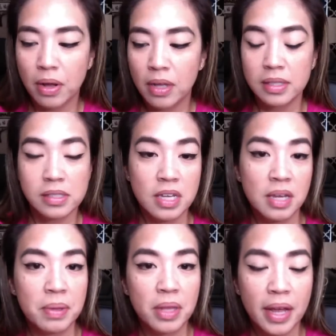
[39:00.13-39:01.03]
on the
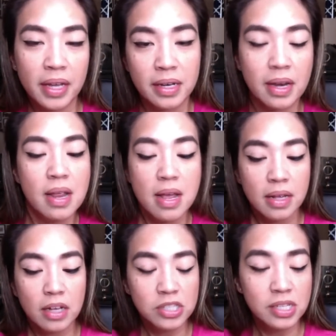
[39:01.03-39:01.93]
team, and I can
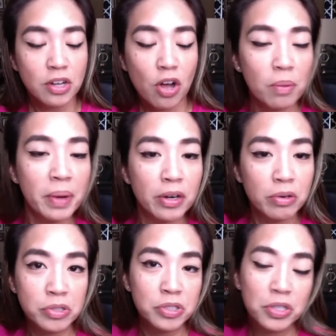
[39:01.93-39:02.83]
send all my
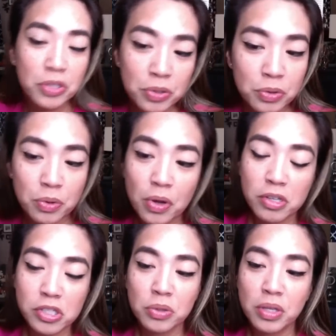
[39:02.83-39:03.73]
girls to you
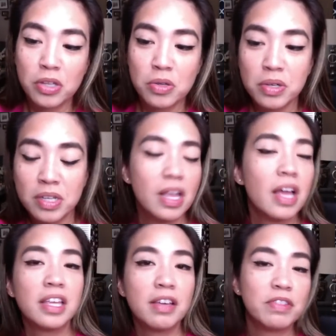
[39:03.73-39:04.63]
so that you can
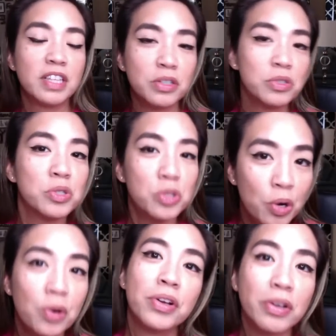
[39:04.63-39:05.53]
give little
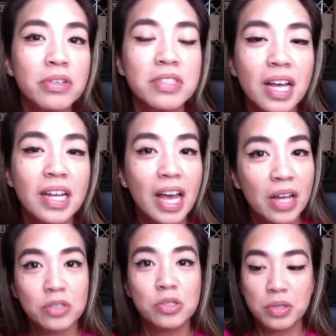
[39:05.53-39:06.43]
tutorials on how
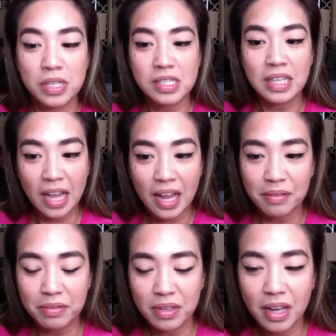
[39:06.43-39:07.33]
to do this
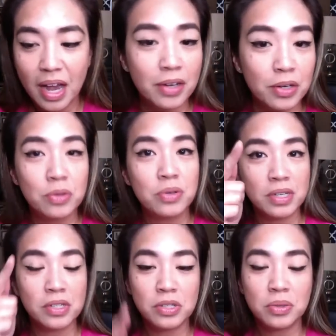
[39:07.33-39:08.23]
live. I know you
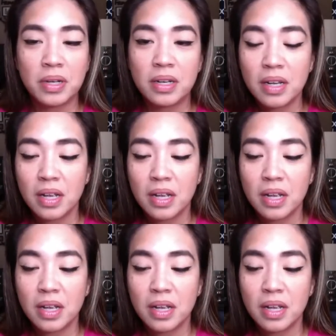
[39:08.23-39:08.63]
can do it.